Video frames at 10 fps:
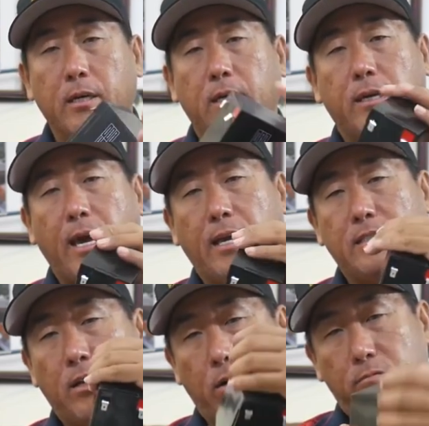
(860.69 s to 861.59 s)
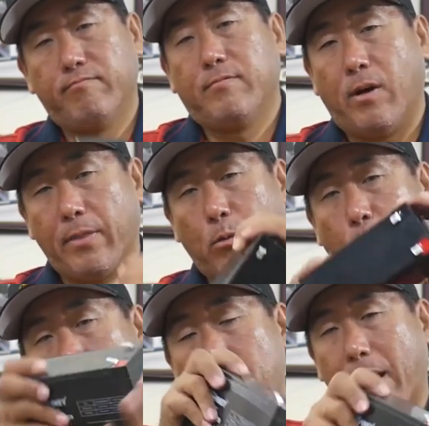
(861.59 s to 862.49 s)
Okay, so don't have to
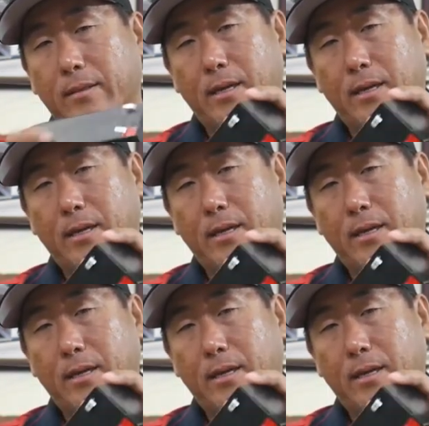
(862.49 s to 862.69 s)
worry about